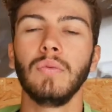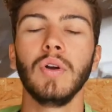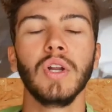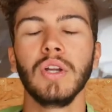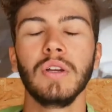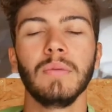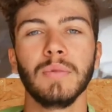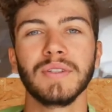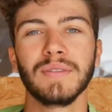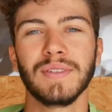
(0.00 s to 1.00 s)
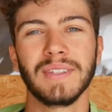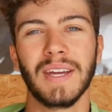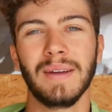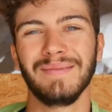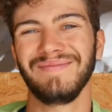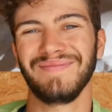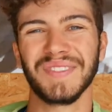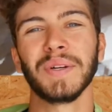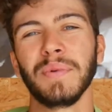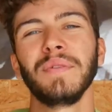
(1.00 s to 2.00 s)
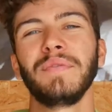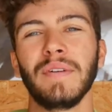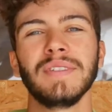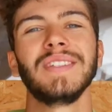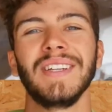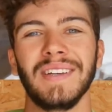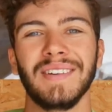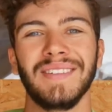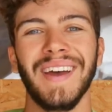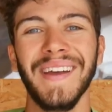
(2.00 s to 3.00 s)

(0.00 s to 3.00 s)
really most of the time someone found the sink.